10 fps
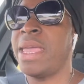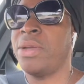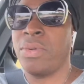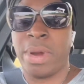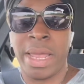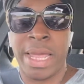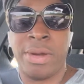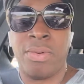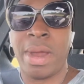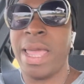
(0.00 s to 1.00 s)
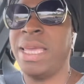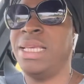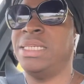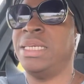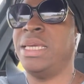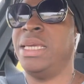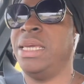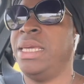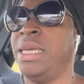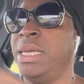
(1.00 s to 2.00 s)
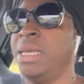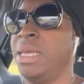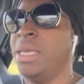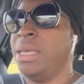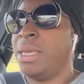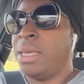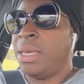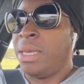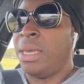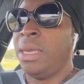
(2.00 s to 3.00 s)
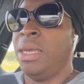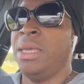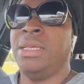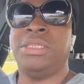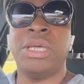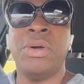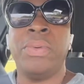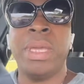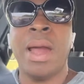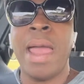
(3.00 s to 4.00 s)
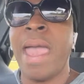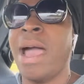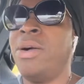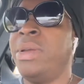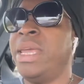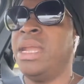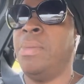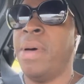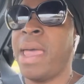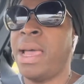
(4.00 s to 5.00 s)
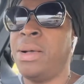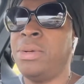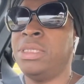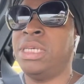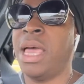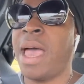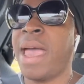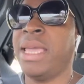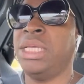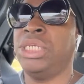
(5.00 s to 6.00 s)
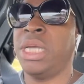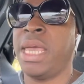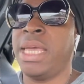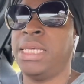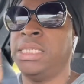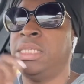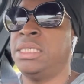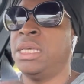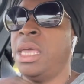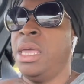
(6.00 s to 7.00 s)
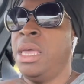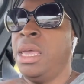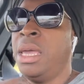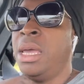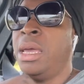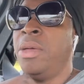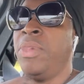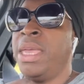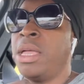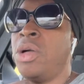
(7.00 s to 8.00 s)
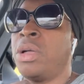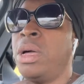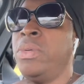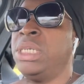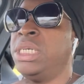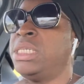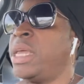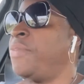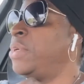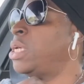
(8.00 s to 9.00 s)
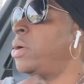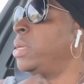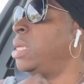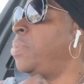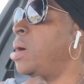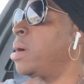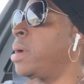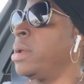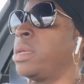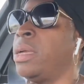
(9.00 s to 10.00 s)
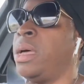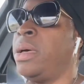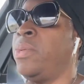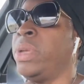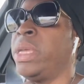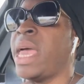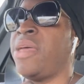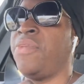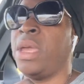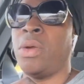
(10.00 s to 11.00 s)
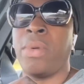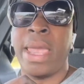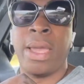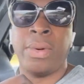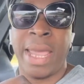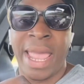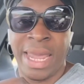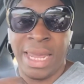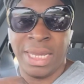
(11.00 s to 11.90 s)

Grand Rising. So we are out and about. I just, me and Coco, we just left the doggie park. Uh, we got there around 8